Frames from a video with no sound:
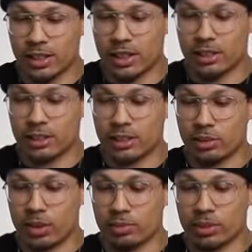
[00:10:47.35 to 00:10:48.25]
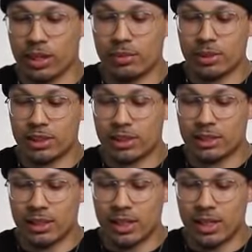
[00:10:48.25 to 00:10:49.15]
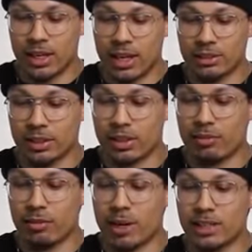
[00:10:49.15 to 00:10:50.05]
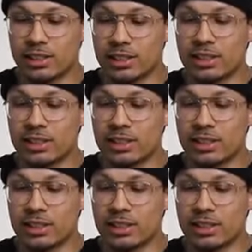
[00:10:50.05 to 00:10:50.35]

and you can swipe through the images. It has all the information,